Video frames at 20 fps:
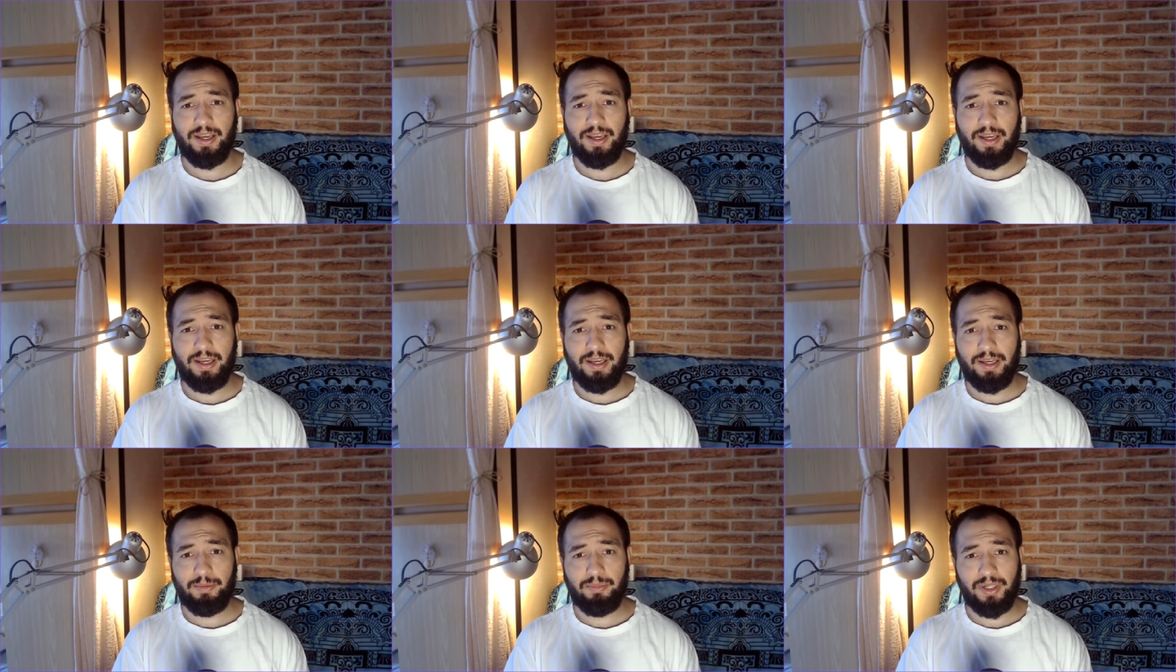
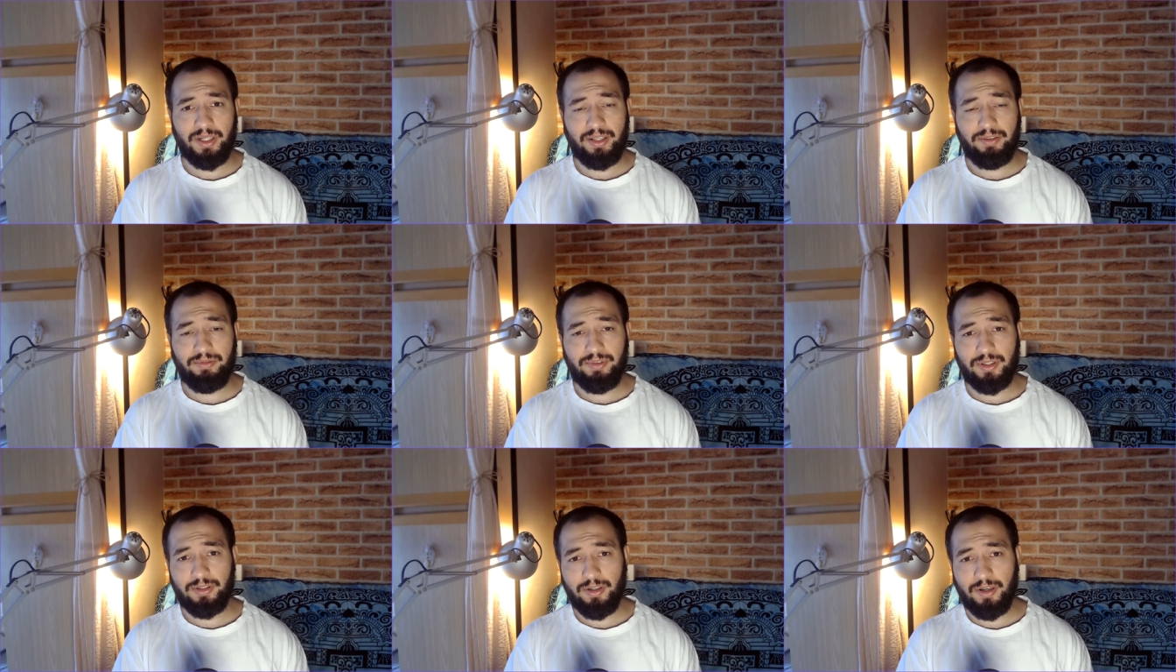
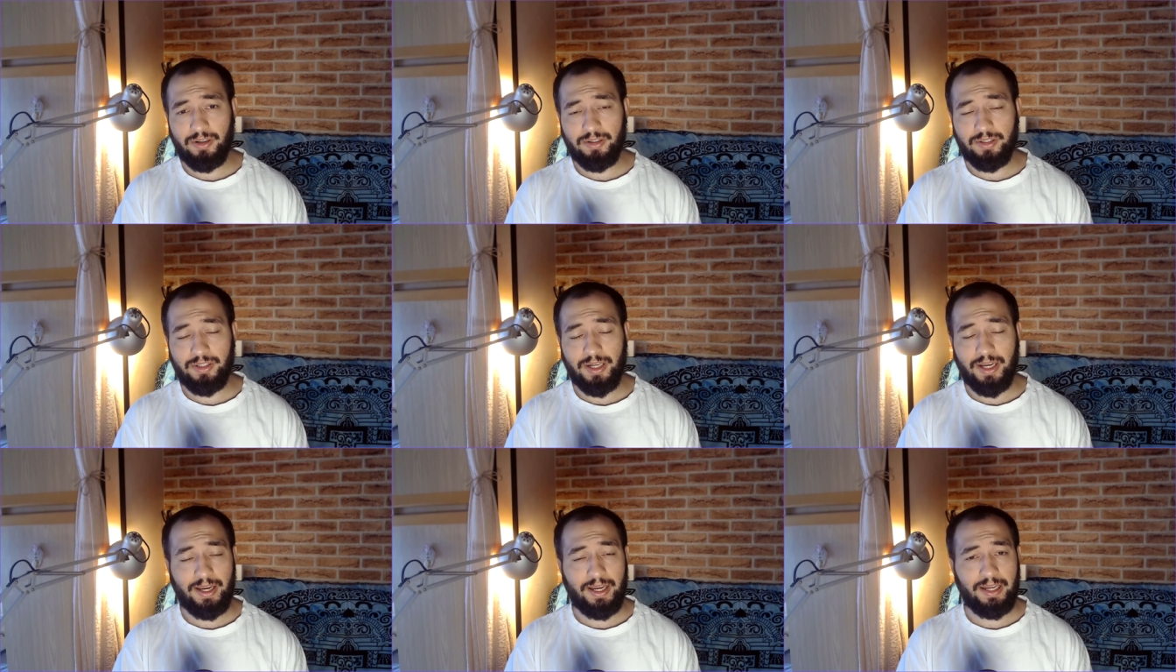believe it or
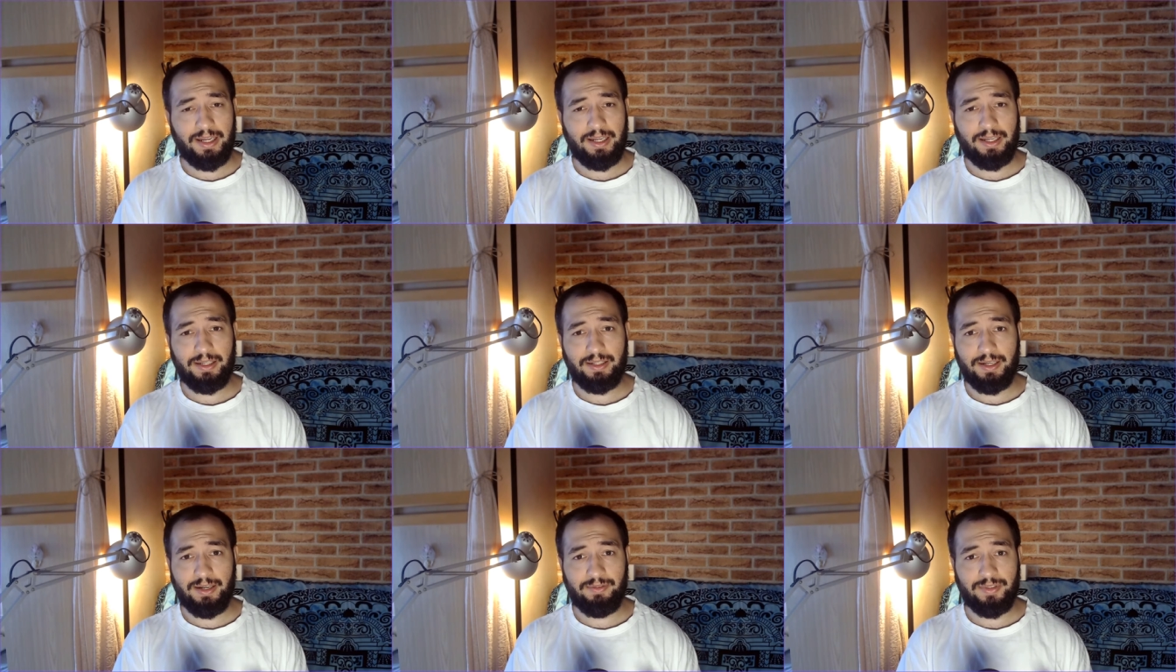not I
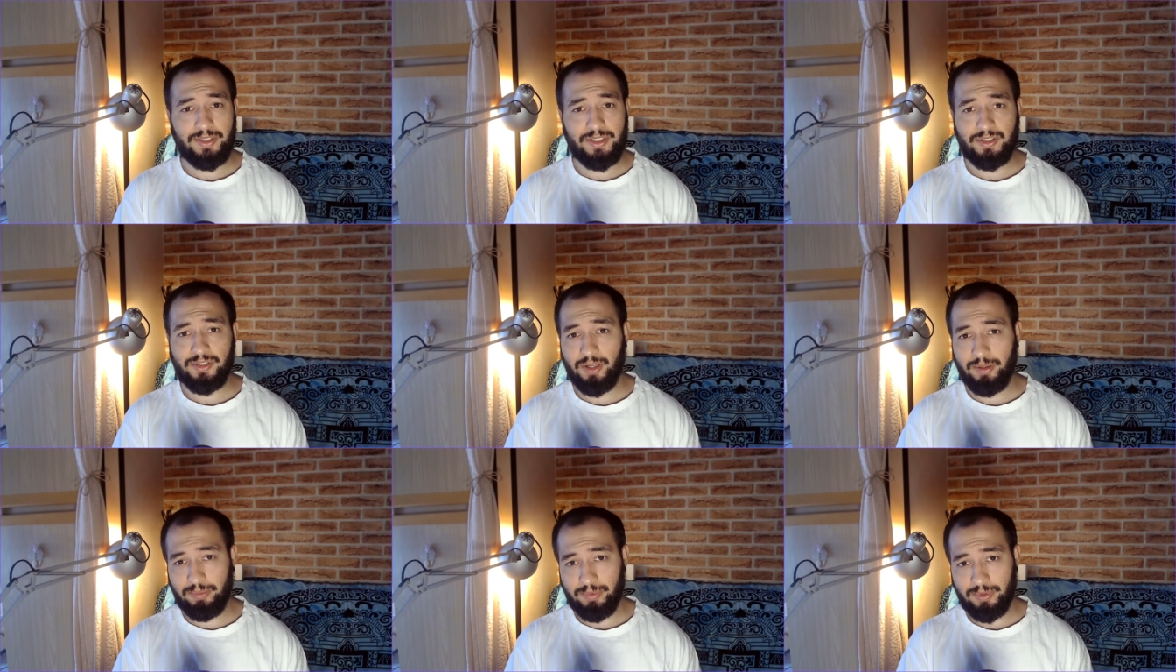never
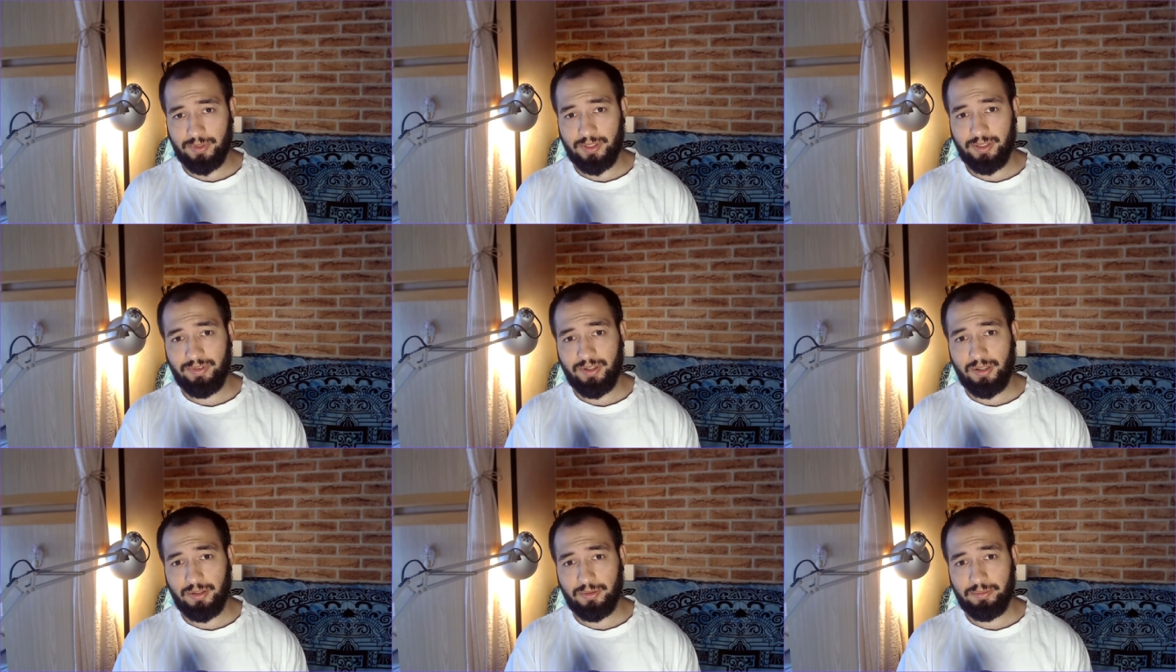stopped
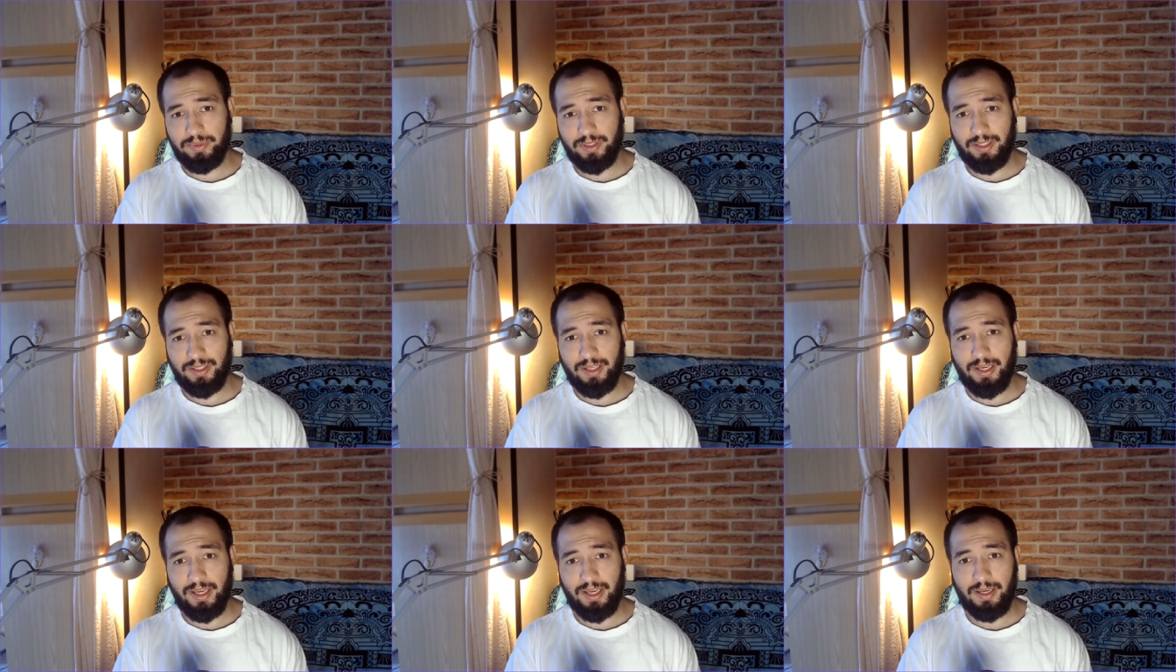
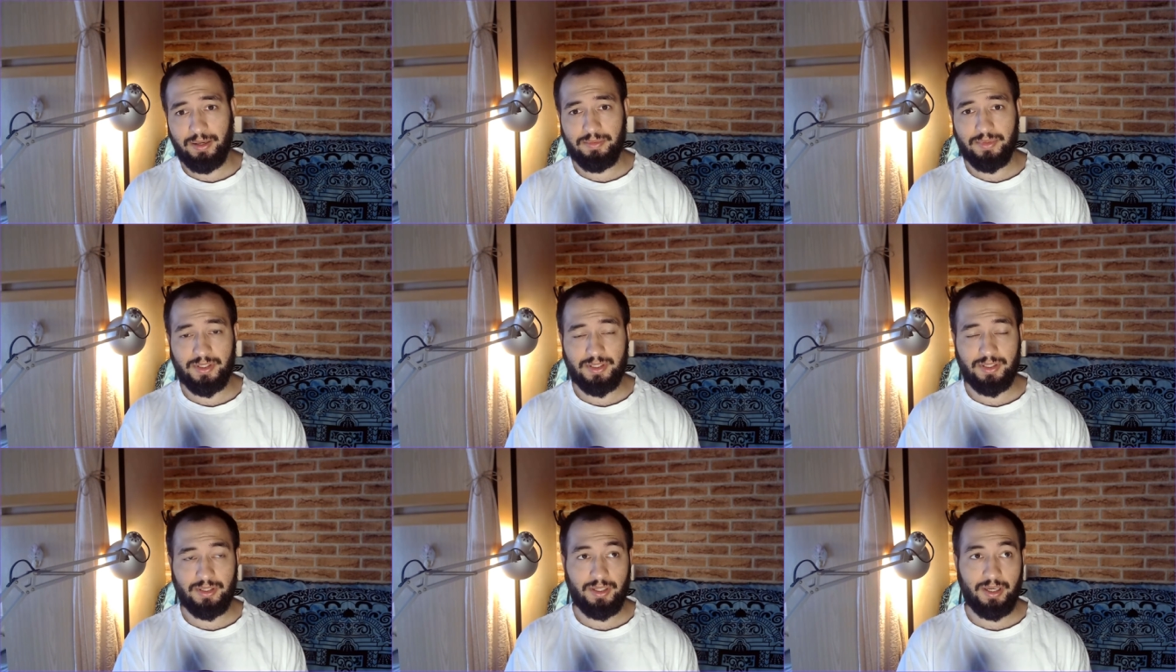developing games.